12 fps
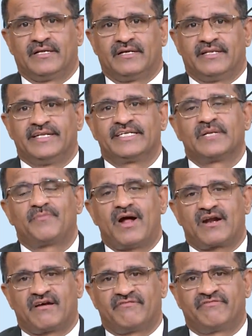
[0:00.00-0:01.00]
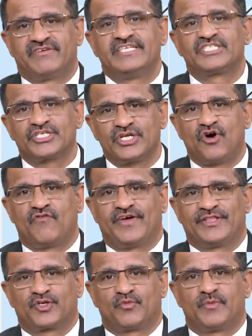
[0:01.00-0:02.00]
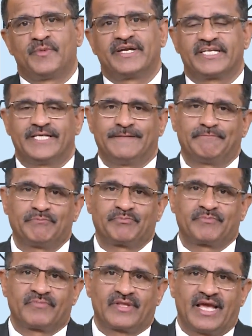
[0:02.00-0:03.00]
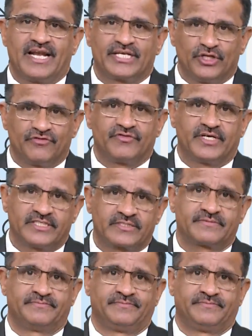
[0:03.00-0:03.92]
little part of history of anthropometry, I'll tell you first.